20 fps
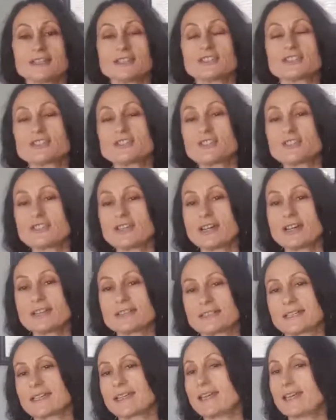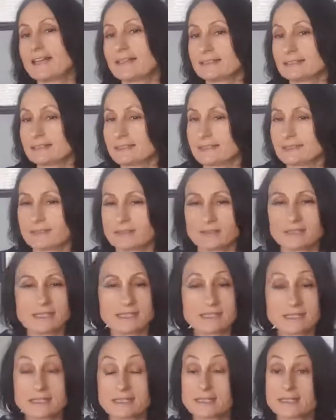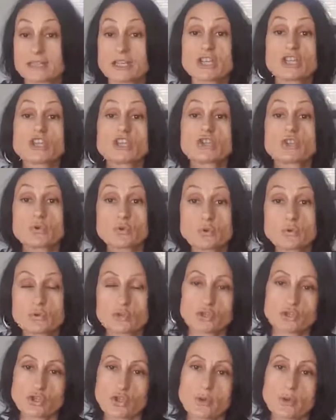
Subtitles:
So gut health, that's a huge